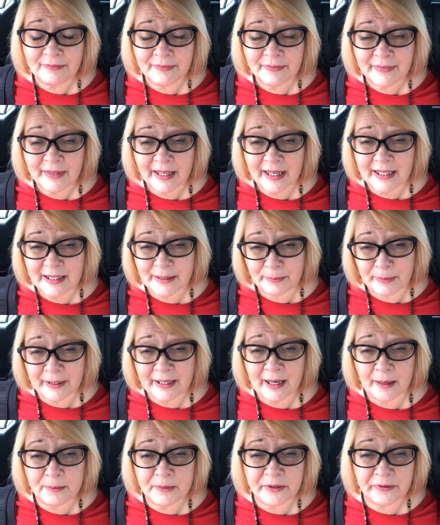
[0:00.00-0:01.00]
it
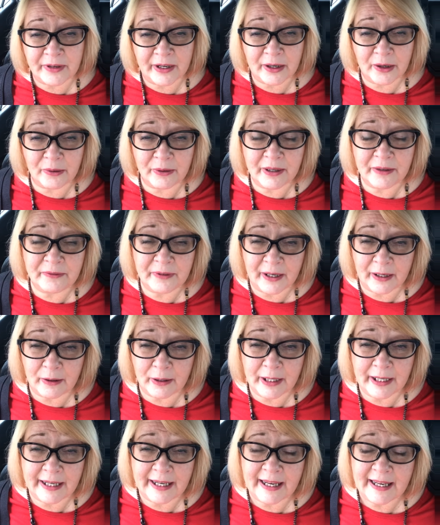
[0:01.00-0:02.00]
becomes very,
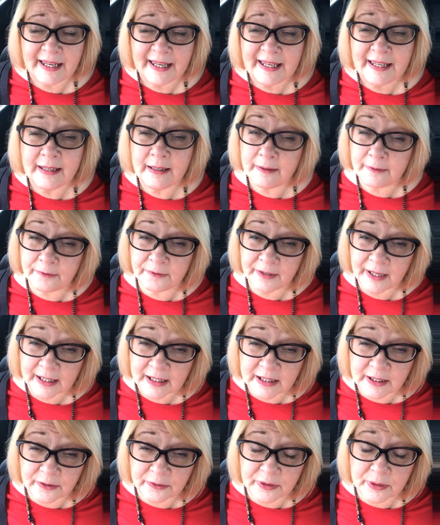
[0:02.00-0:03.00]
very
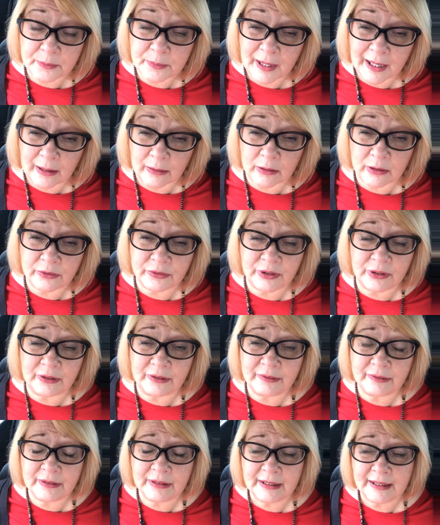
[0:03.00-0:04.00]
effective and powerful.
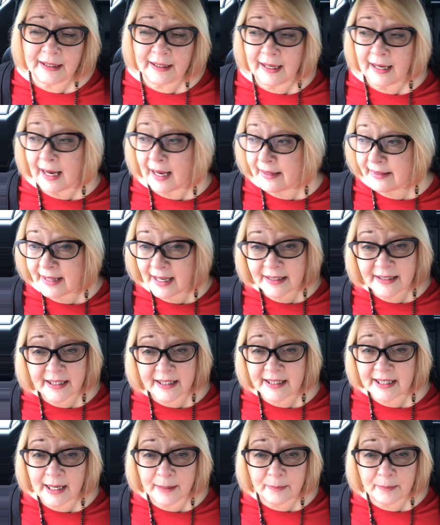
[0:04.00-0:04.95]
And that's the same